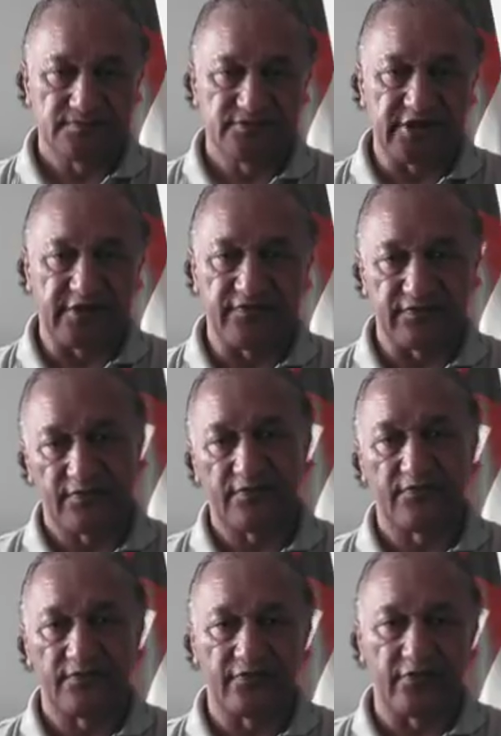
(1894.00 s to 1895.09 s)
chief
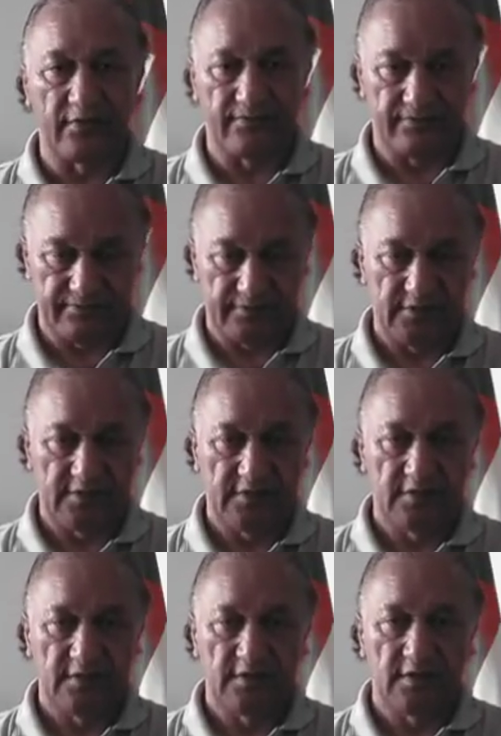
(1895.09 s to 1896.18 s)
from
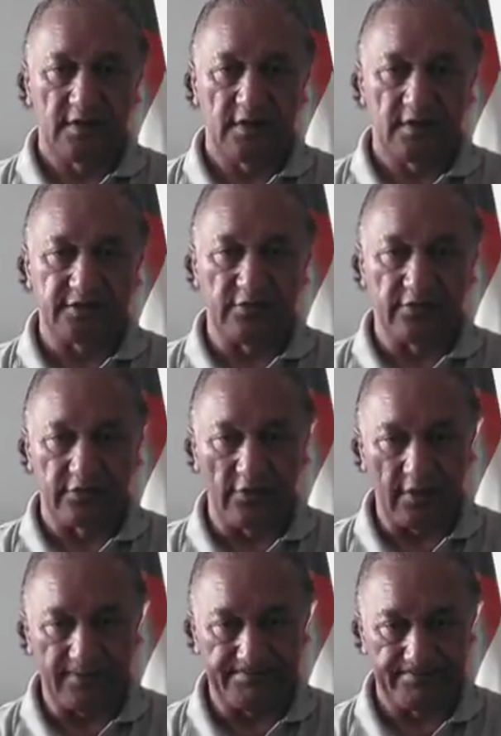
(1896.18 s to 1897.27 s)
Te Ururoa
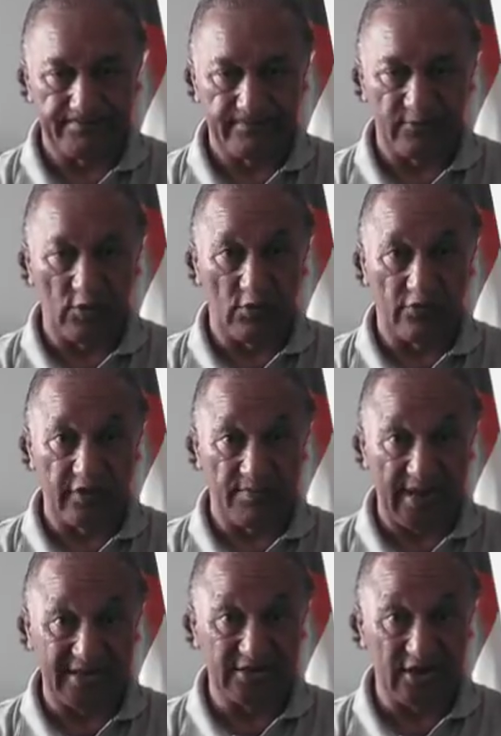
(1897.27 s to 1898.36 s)
will
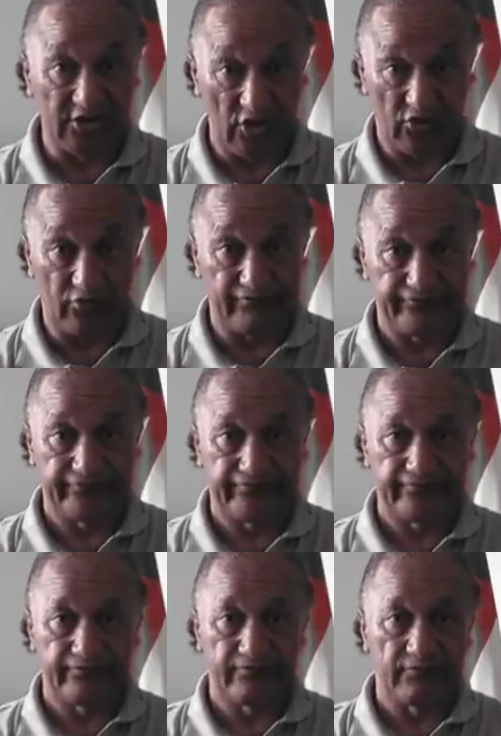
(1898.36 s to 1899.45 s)
replace you.
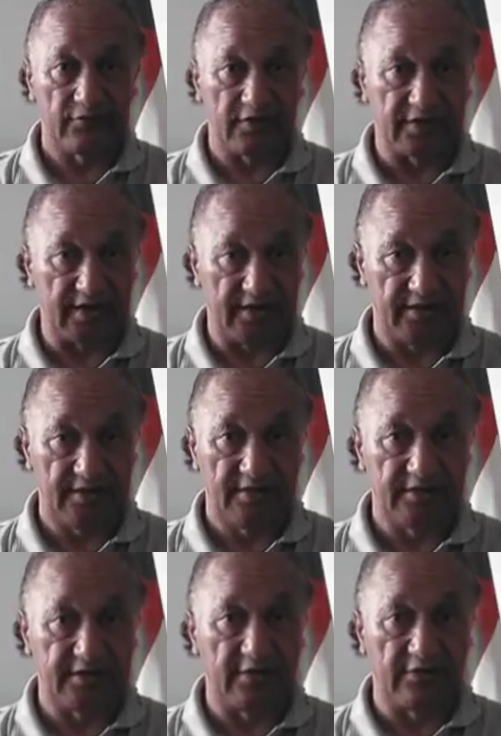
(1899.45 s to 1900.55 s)
Okay?
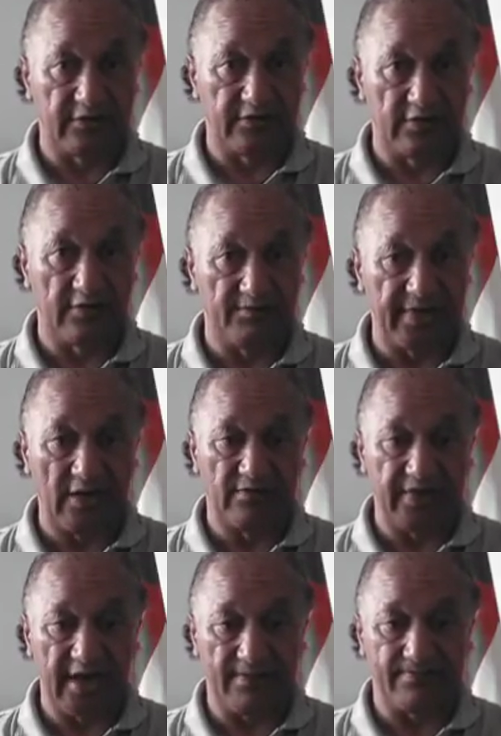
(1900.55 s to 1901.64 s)
Te Ururoa bailed
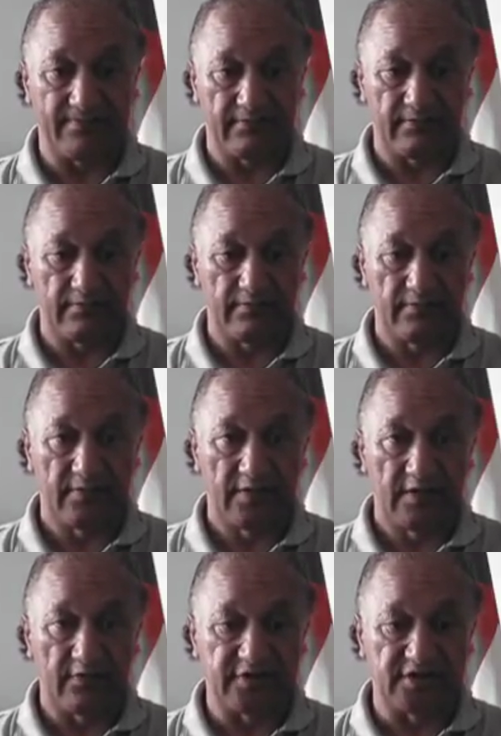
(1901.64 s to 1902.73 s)
me up.
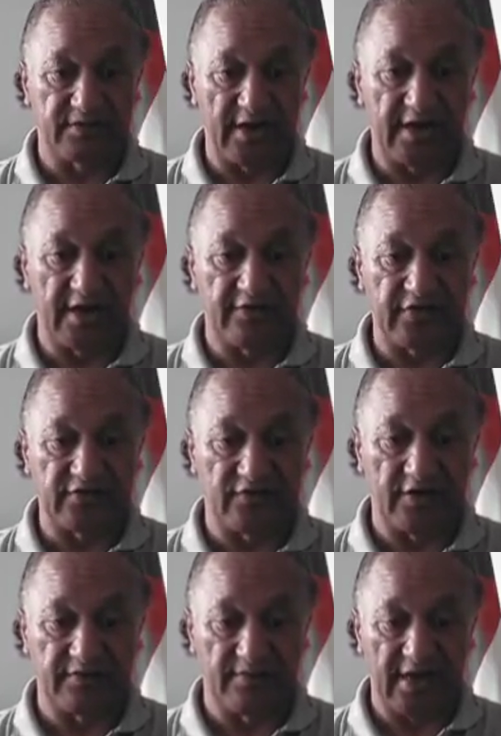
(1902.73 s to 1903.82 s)
We just about had a fist
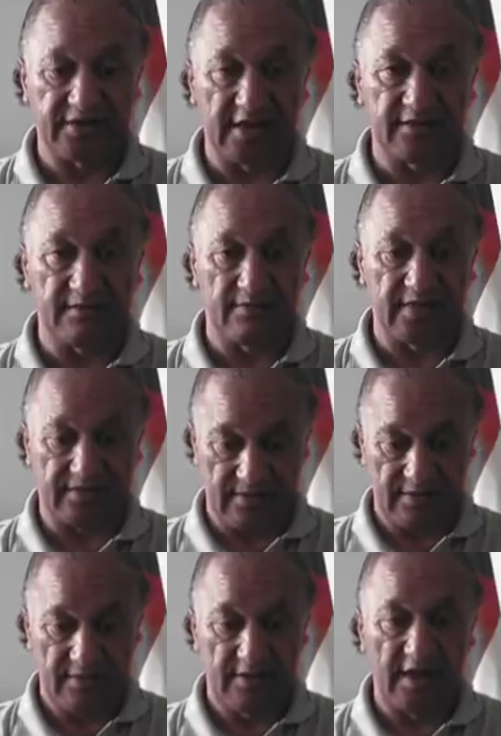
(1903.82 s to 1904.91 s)
fight about that, but
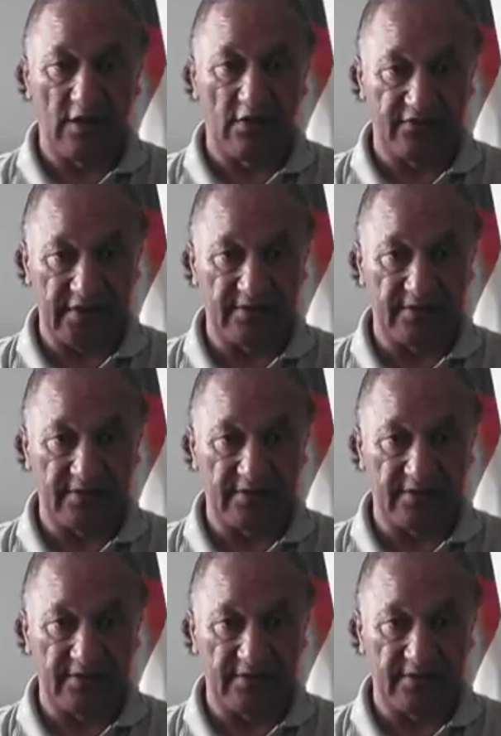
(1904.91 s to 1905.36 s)
however,